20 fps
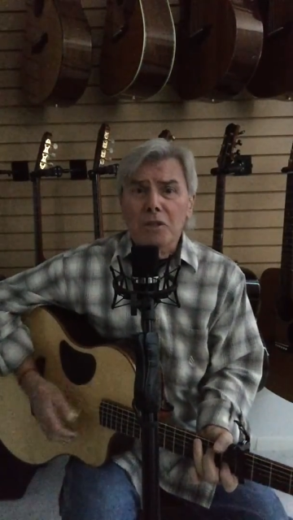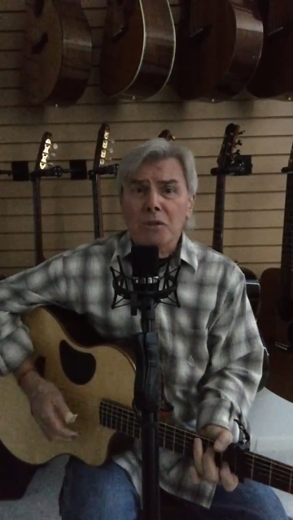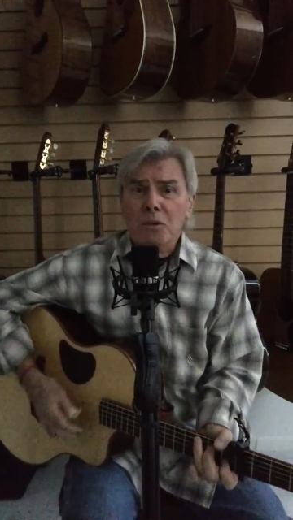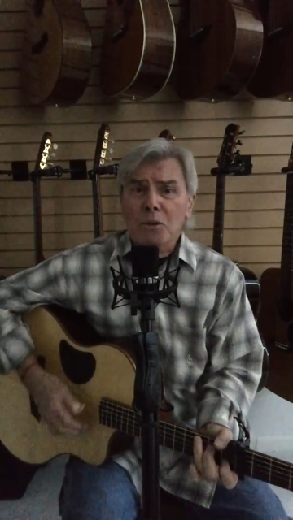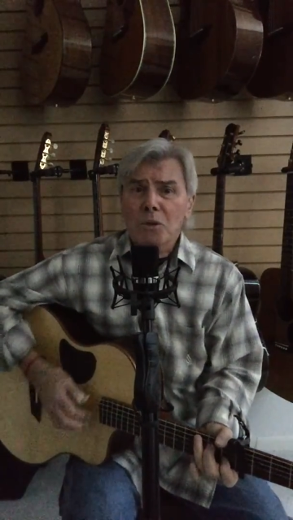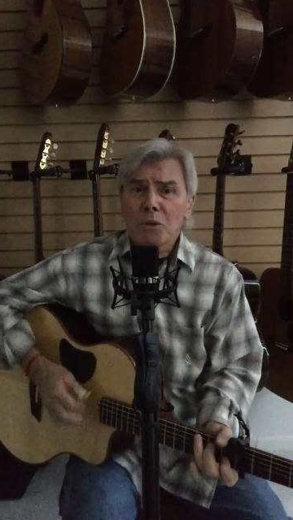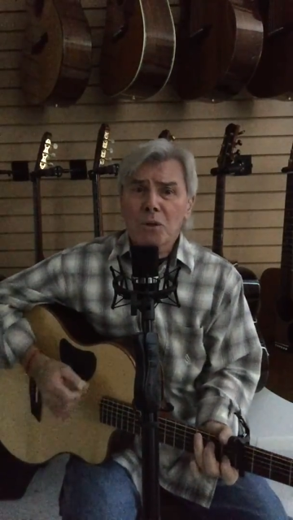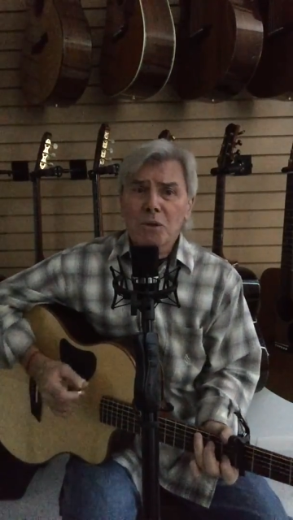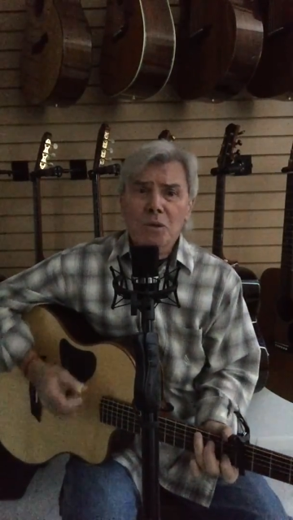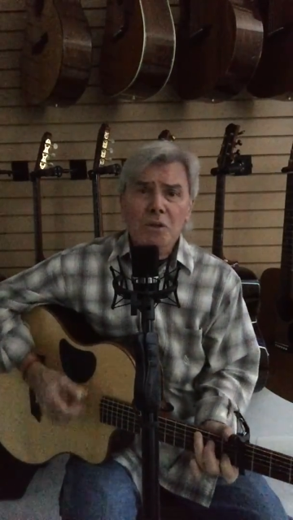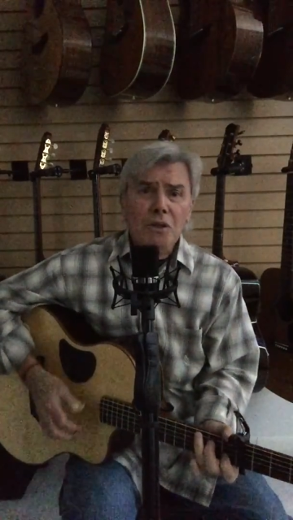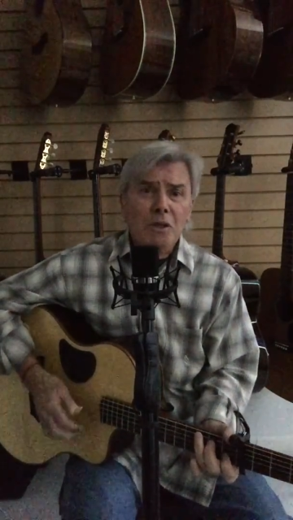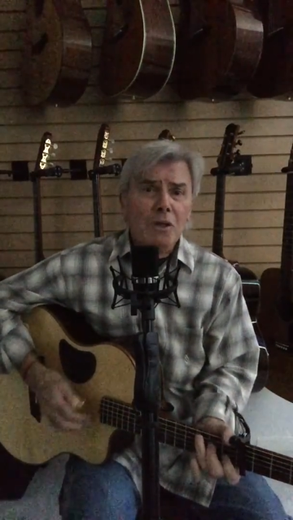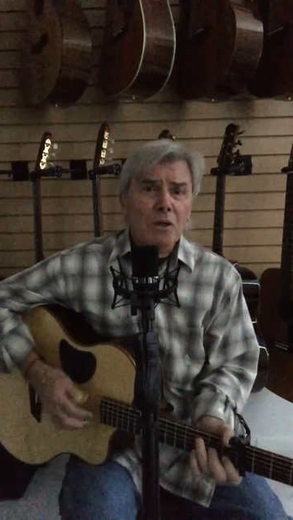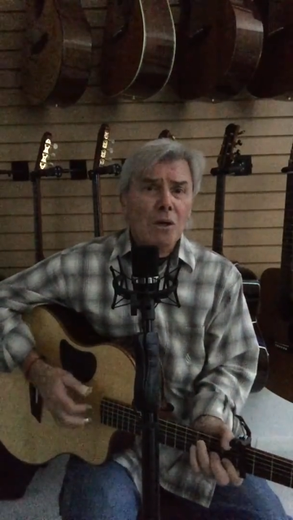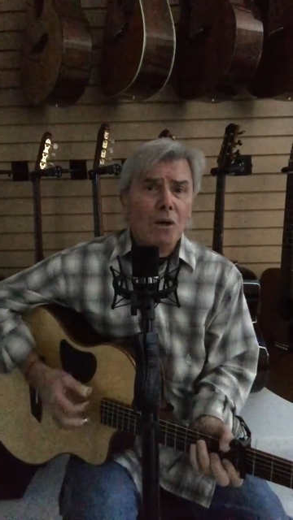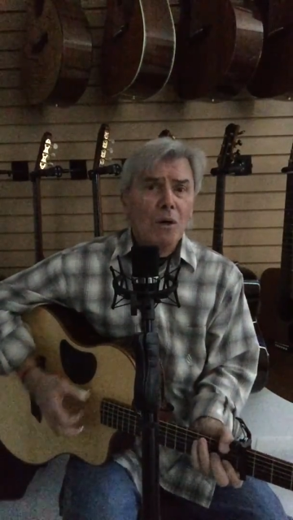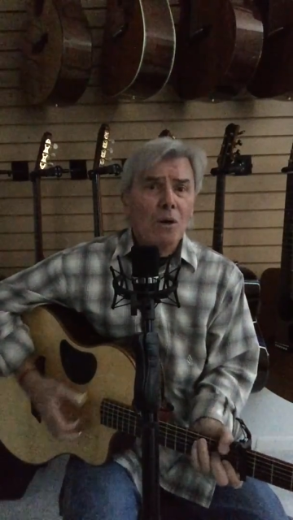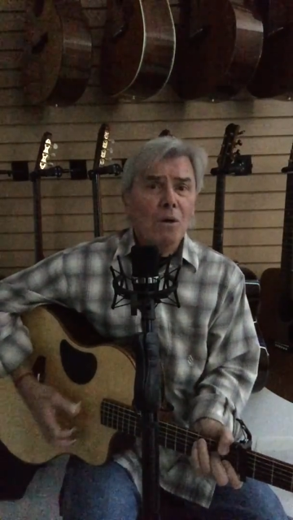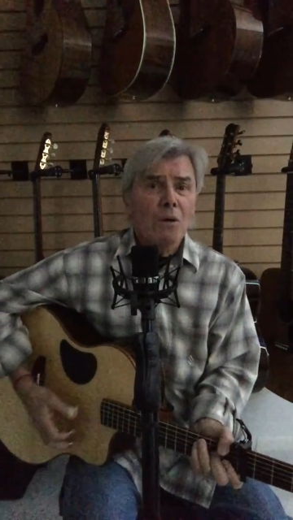through the
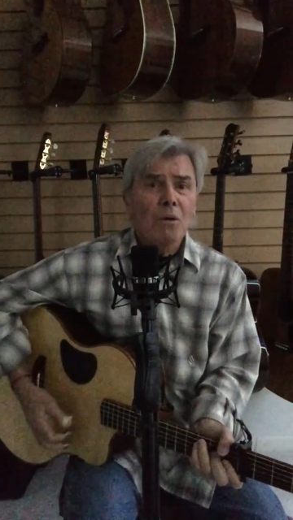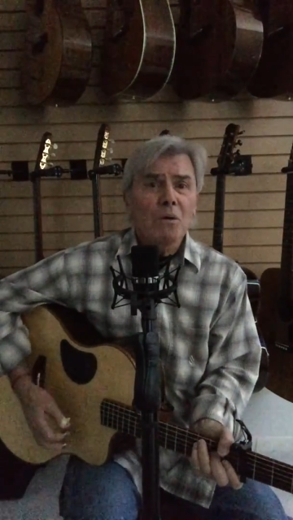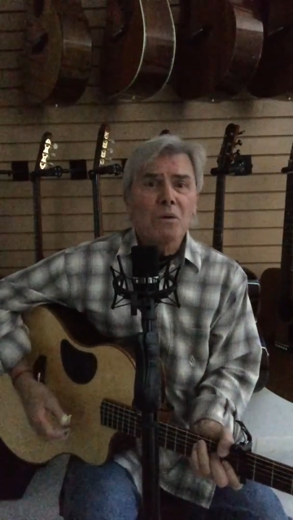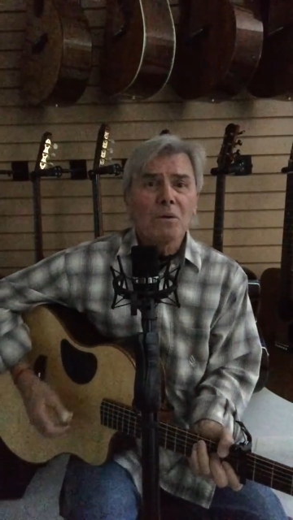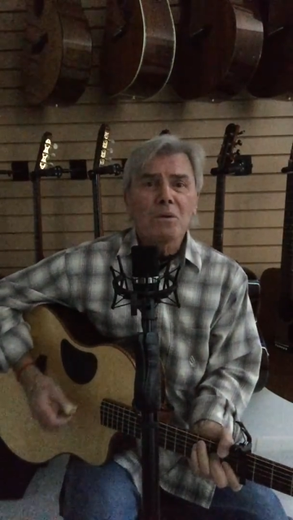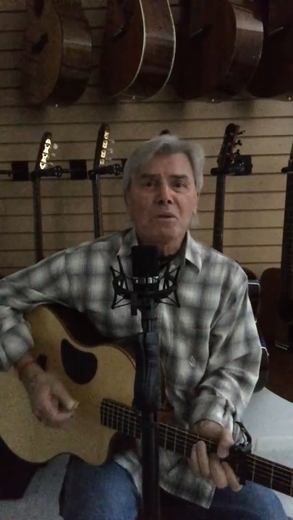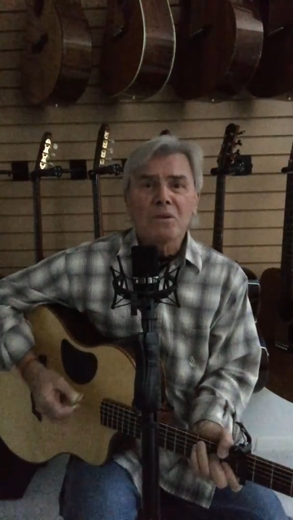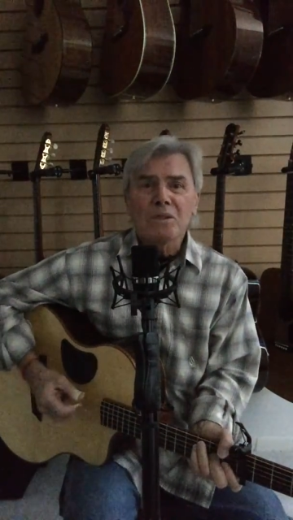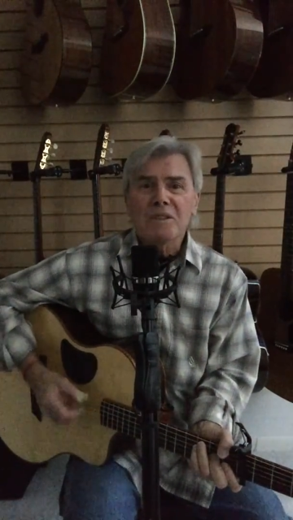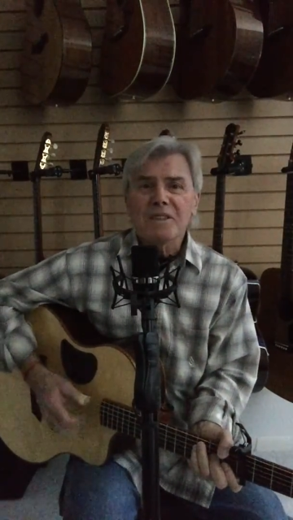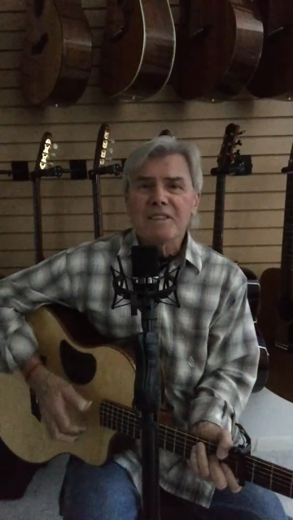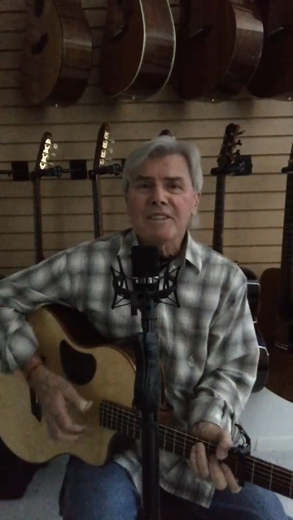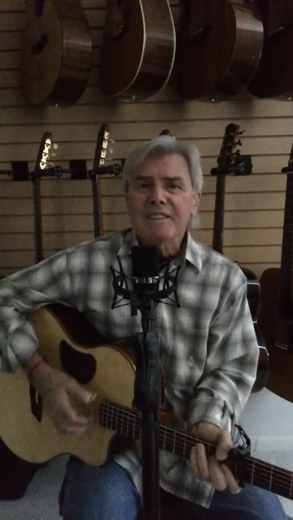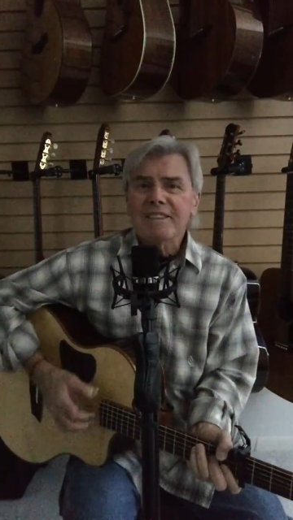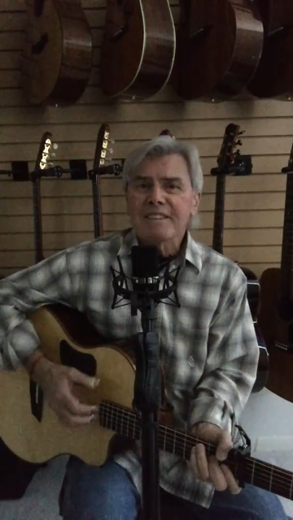cold.